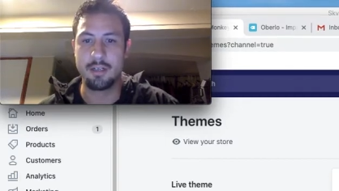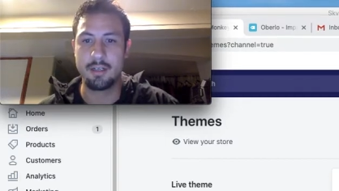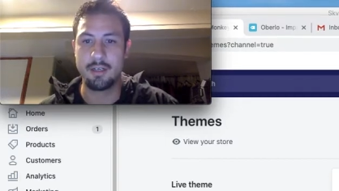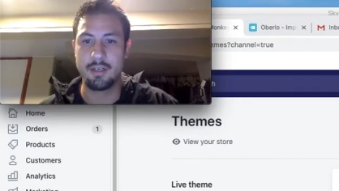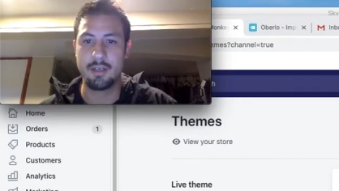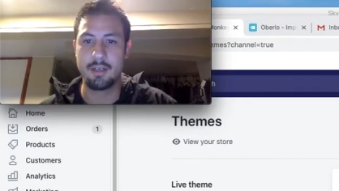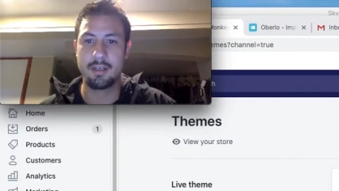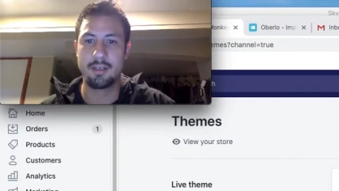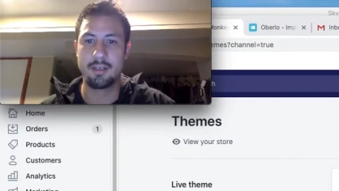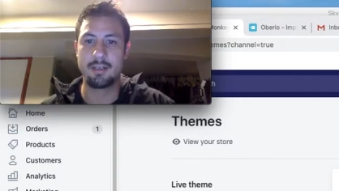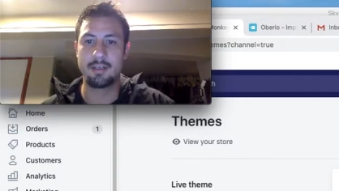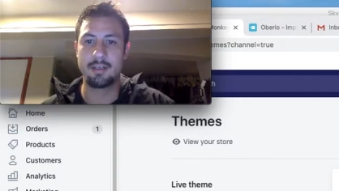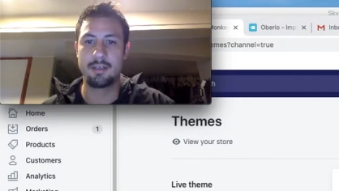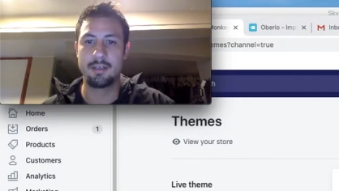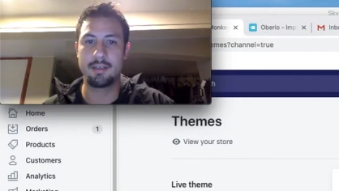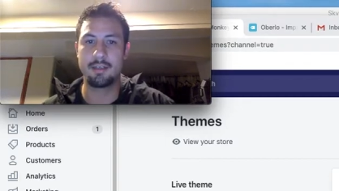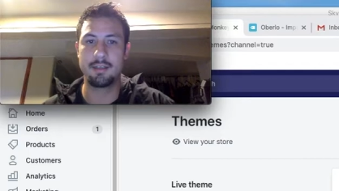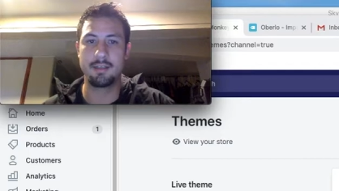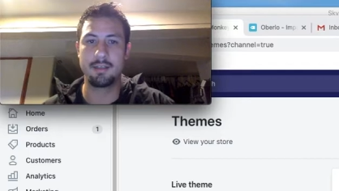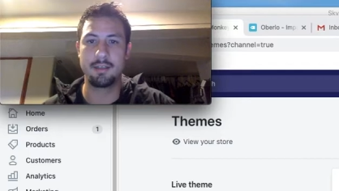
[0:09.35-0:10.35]
Uh,
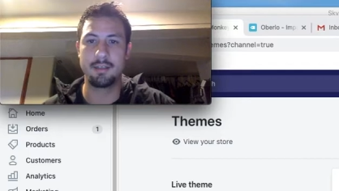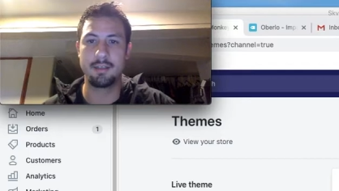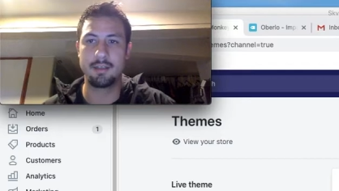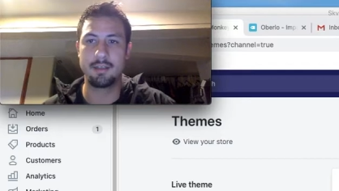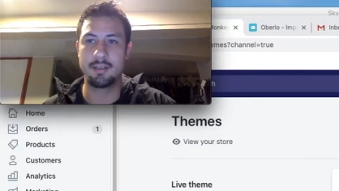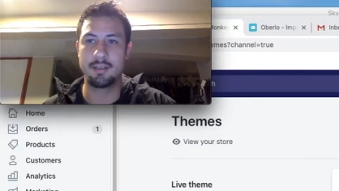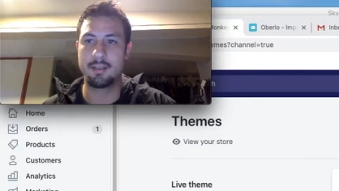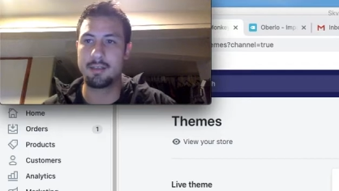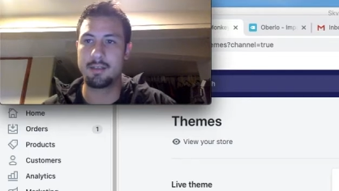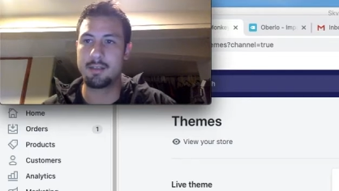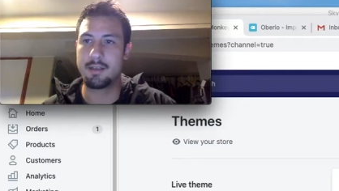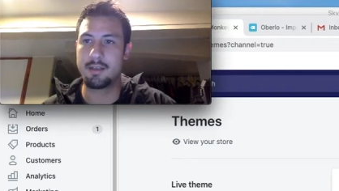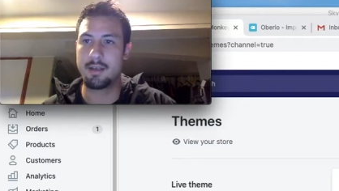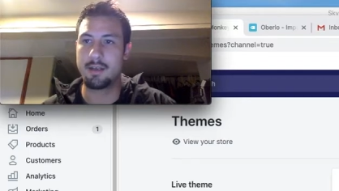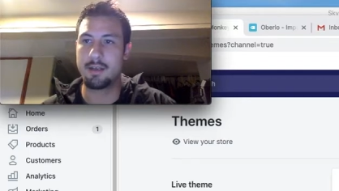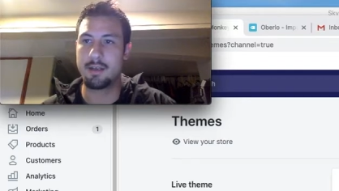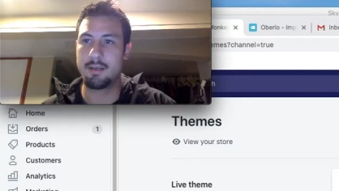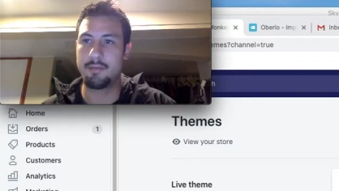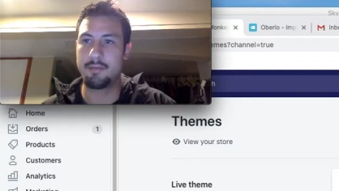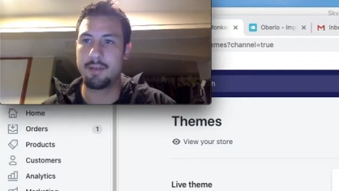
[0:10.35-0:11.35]

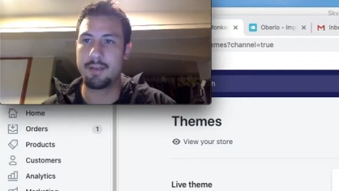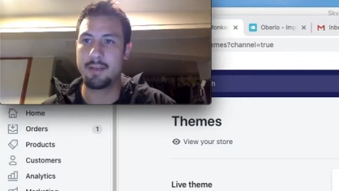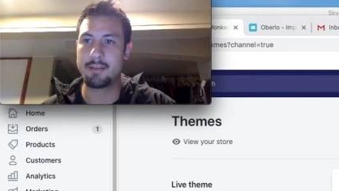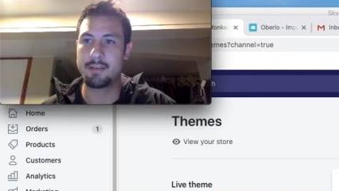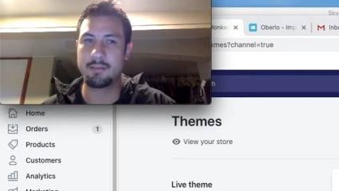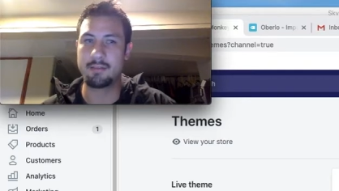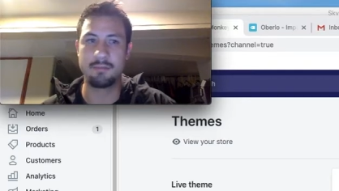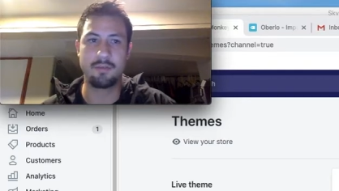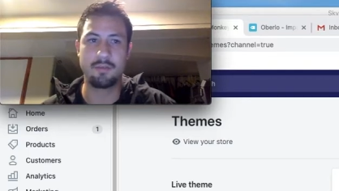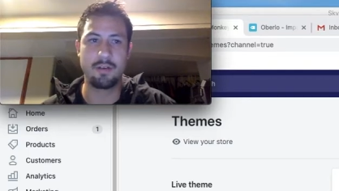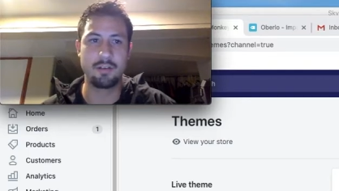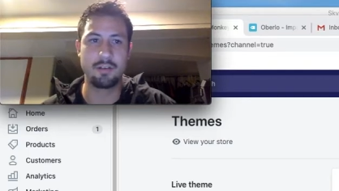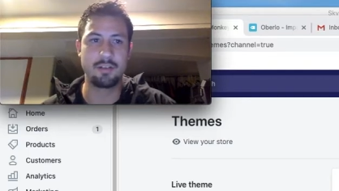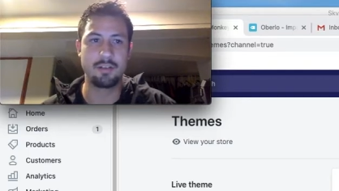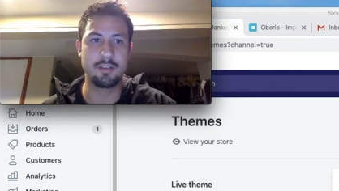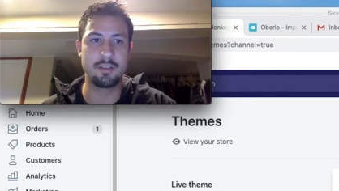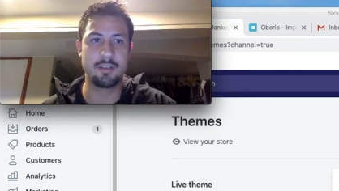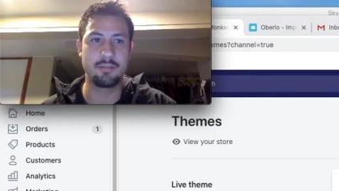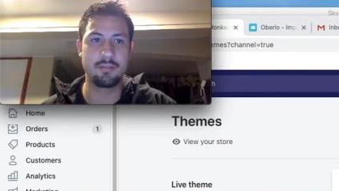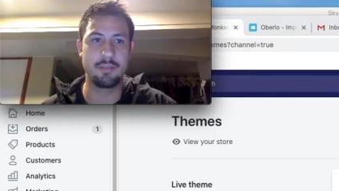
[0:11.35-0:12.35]
I've had some
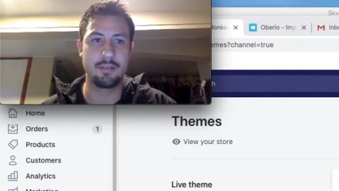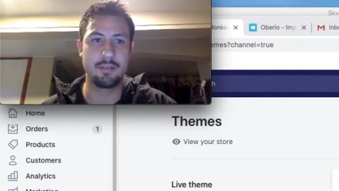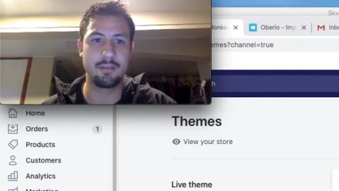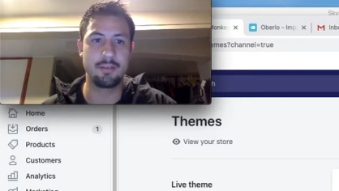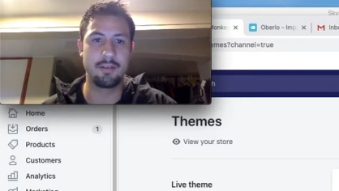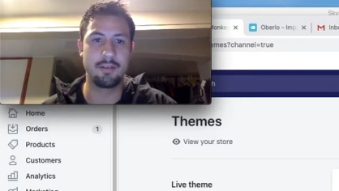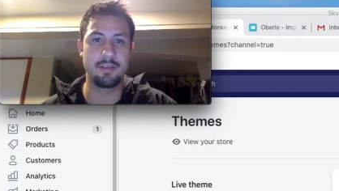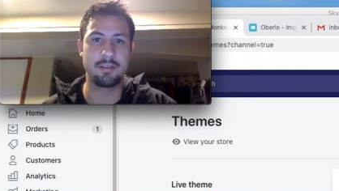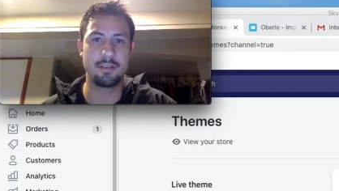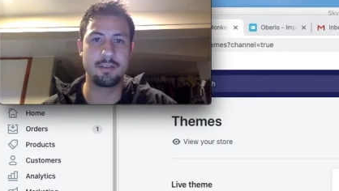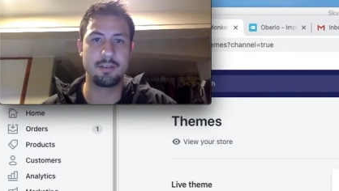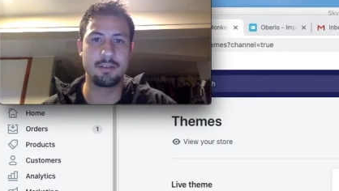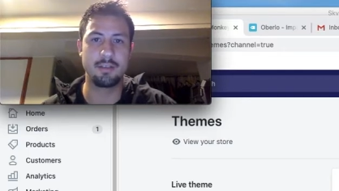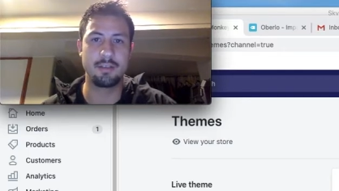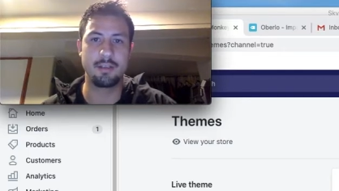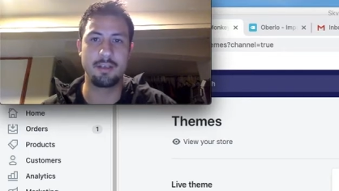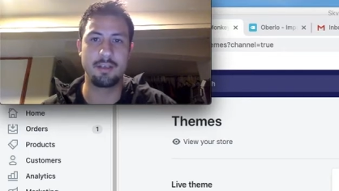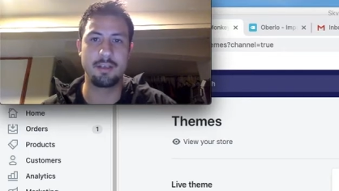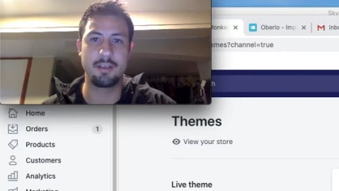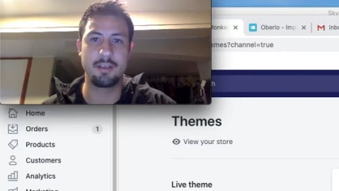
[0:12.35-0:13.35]
questions about this,
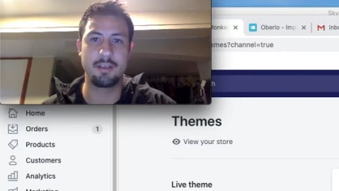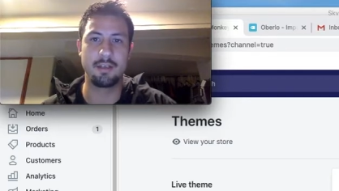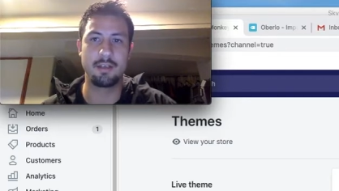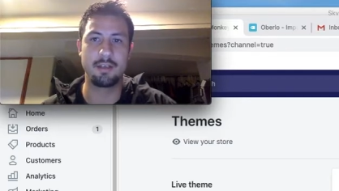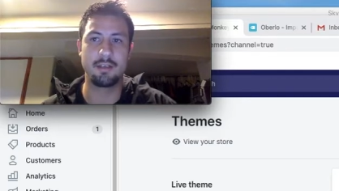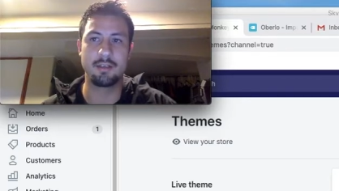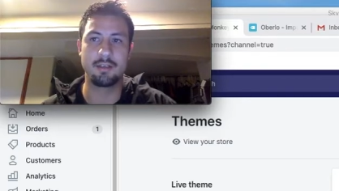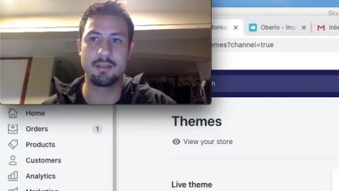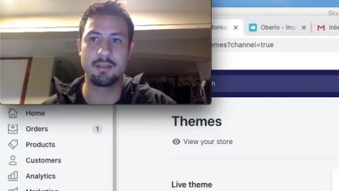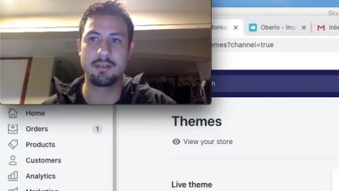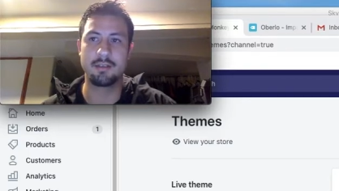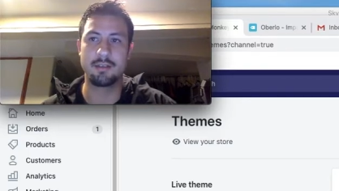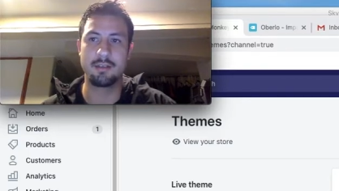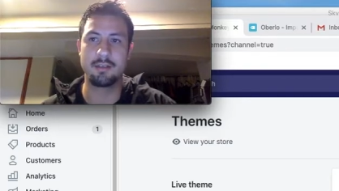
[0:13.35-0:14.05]
and